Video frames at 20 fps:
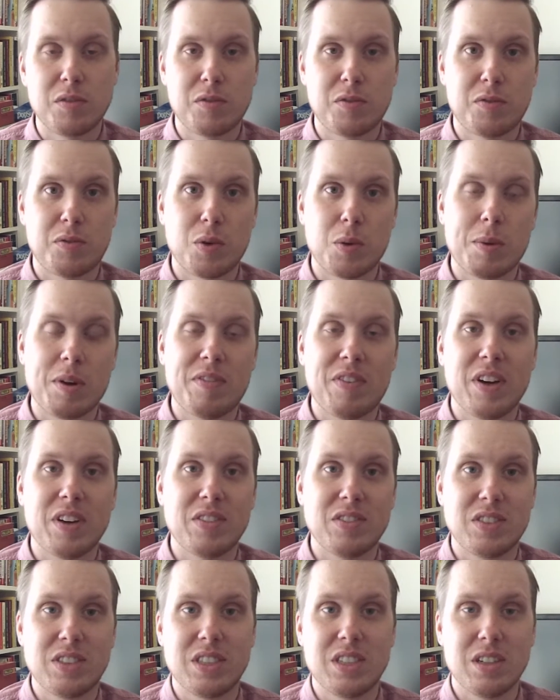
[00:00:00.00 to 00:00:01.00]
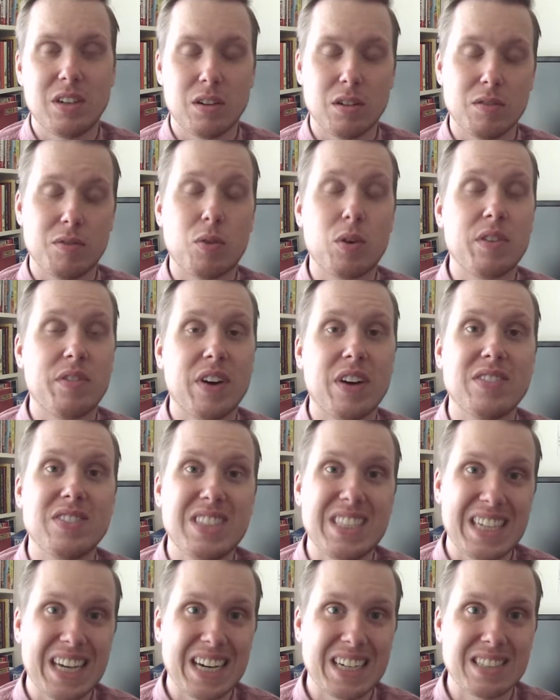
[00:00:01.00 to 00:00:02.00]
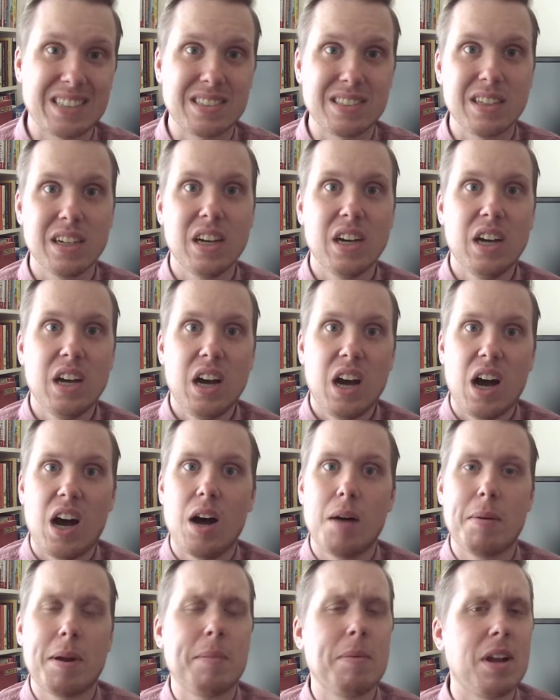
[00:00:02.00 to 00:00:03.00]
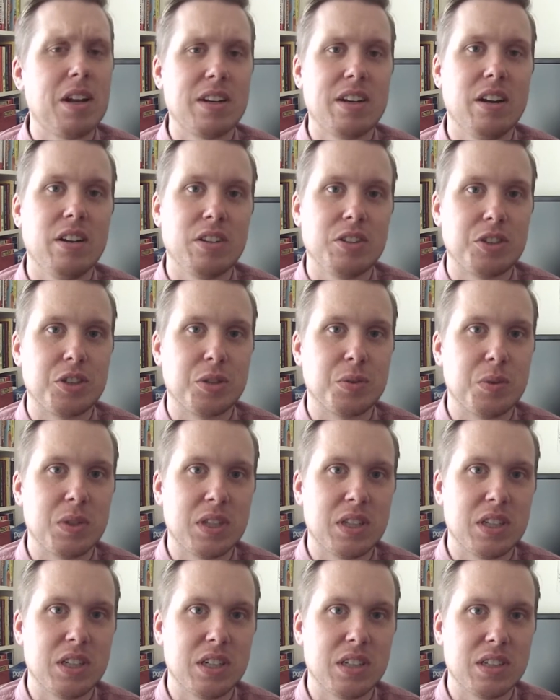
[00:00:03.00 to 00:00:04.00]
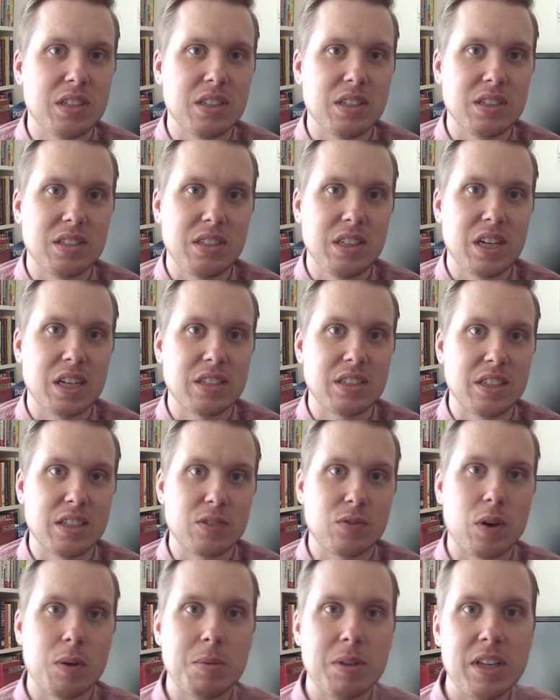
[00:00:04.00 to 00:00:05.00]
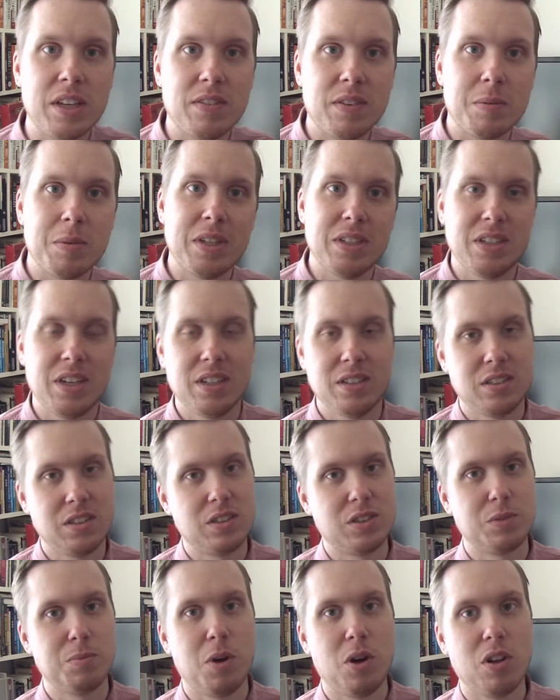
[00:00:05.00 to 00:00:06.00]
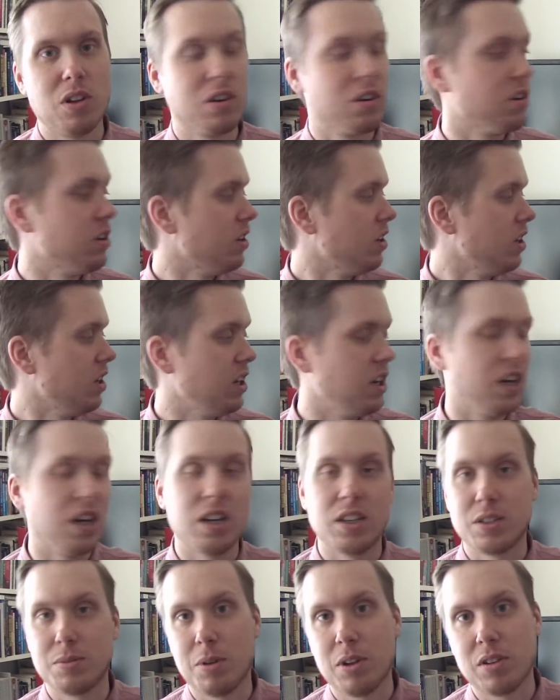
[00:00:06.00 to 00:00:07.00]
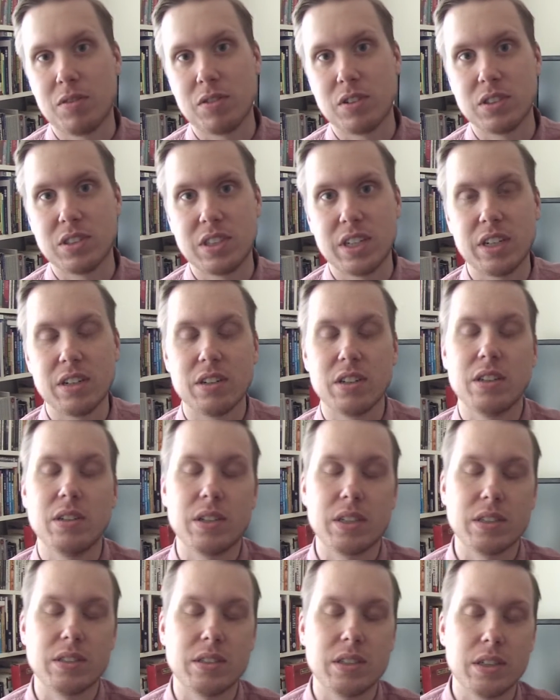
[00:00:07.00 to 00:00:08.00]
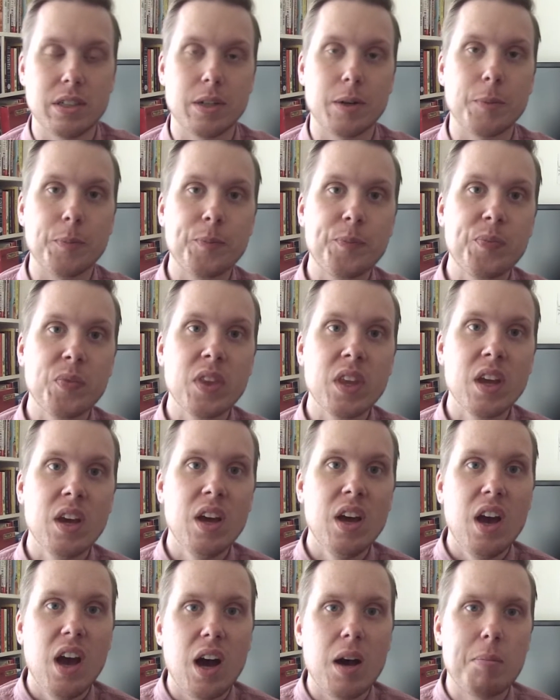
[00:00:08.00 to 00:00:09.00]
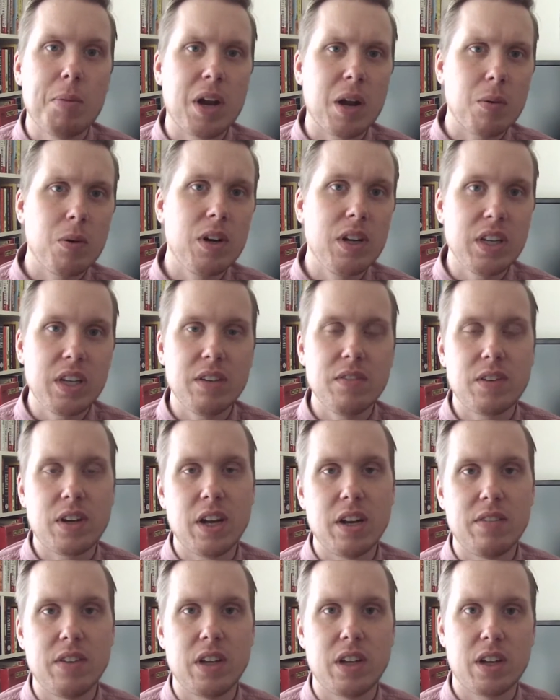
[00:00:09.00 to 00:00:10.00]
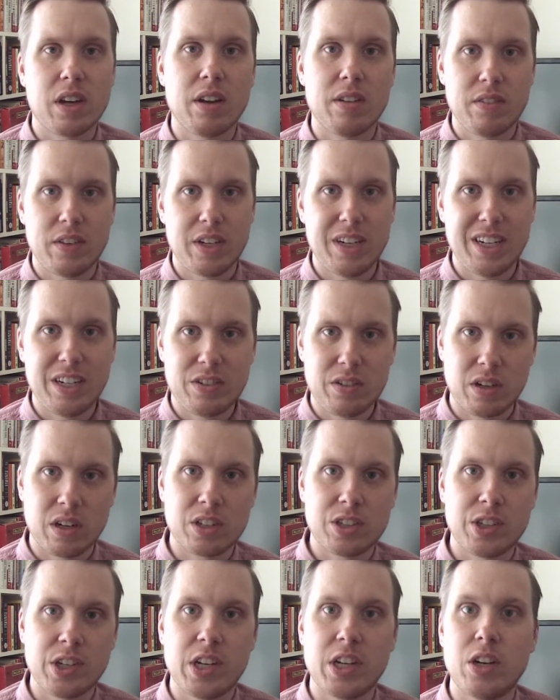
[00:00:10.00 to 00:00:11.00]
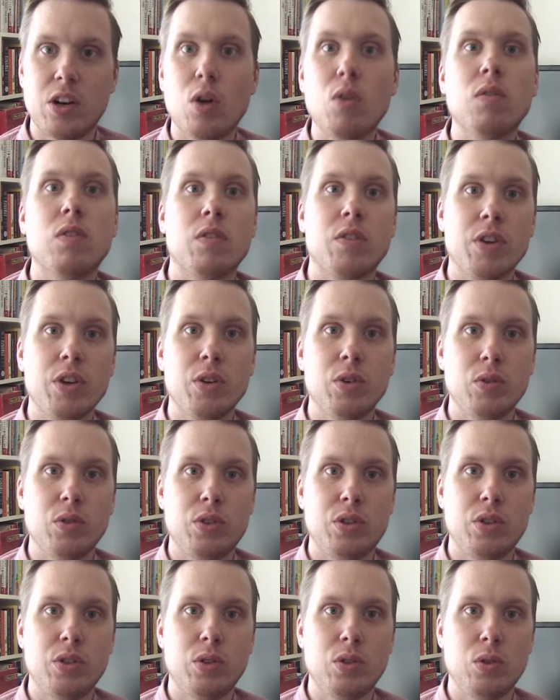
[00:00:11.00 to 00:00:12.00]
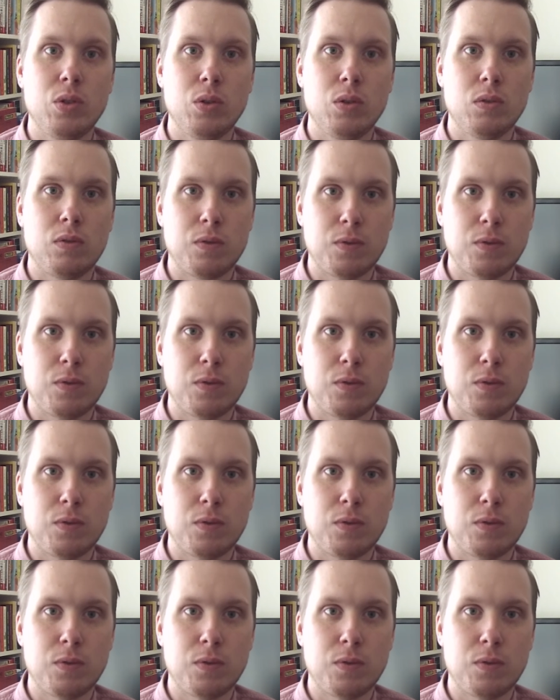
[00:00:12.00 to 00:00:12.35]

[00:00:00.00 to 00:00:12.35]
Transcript: 4x5 or 45cx, and I'm not entirely sure what the CX stands for. I believe it means it has this smaller front standard that you can see here. But I wanted to give kind of an introduction and an overview to